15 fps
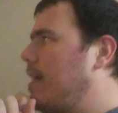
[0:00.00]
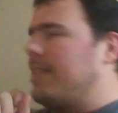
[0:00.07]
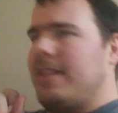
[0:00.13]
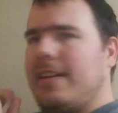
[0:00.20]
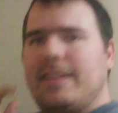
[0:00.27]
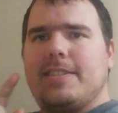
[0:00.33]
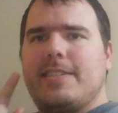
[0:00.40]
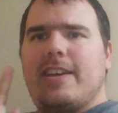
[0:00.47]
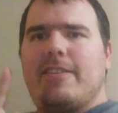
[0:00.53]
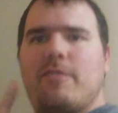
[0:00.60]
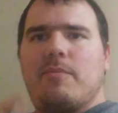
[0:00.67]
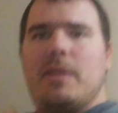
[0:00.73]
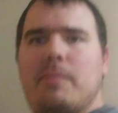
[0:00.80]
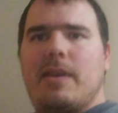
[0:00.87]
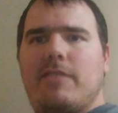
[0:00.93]
I think it's
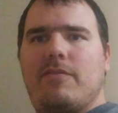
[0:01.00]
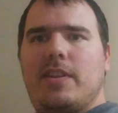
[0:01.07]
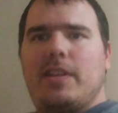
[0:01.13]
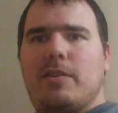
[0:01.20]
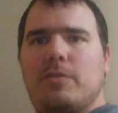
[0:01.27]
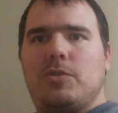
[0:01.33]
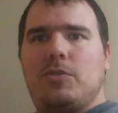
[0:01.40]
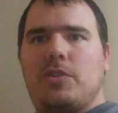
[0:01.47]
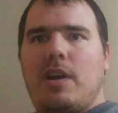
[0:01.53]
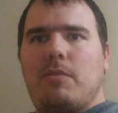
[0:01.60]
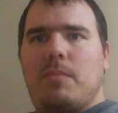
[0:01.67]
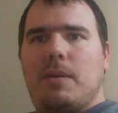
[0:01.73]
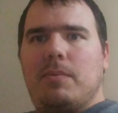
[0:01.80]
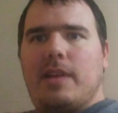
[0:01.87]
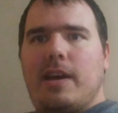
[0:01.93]
safe for me to make videos
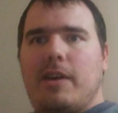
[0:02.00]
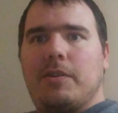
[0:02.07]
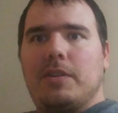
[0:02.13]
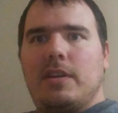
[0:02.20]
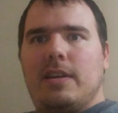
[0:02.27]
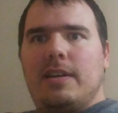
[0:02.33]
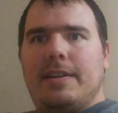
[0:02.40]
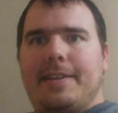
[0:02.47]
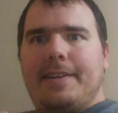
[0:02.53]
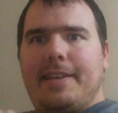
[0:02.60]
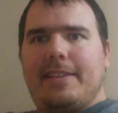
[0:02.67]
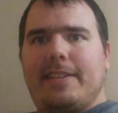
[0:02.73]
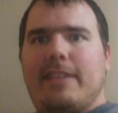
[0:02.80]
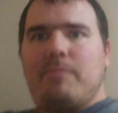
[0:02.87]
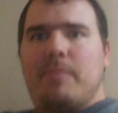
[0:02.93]
shouting people out.
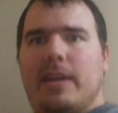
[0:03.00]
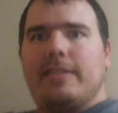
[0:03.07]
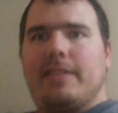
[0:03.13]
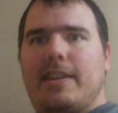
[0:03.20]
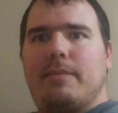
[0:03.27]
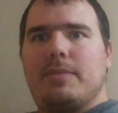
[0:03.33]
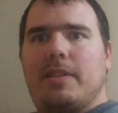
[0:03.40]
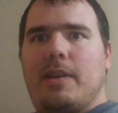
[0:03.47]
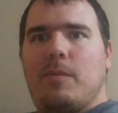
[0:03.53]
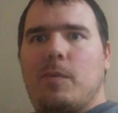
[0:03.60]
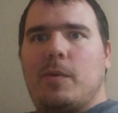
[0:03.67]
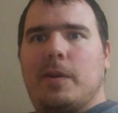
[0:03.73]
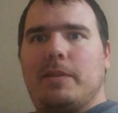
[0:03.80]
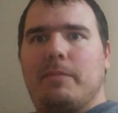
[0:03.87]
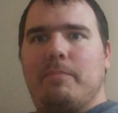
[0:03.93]
I think they've picked the names that they
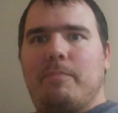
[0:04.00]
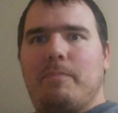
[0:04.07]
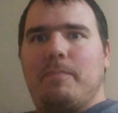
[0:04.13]
want.